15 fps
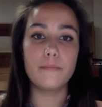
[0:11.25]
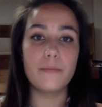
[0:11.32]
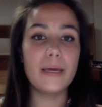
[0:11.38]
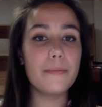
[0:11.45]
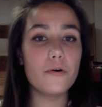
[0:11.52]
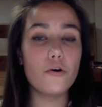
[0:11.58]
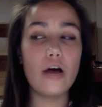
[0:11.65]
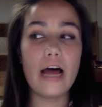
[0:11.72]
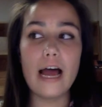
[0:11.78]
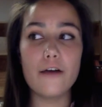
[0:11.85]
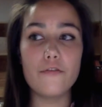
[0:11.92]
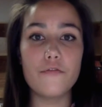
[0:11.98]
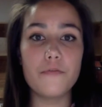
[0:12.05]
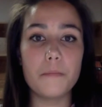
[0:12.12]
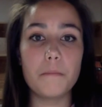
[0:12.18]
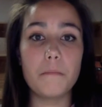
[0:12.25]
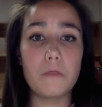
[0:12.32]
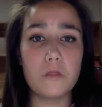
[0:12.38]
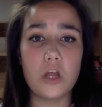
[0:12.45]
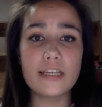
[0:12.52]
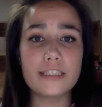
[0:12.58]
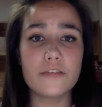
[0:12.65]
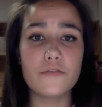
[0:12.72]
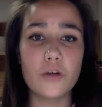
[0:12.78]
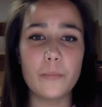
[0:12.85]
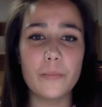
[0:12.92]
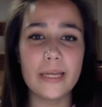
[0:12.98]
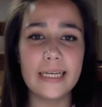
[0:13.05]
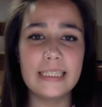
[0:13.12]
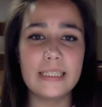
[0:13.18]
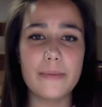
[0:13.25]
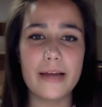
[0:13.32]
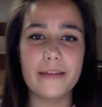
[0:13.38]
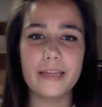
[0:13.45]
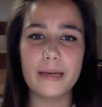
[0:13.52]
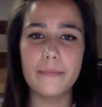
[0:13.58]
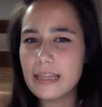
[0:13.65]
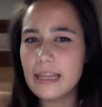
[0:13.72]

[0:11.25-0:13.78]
People have lots of complaints about them.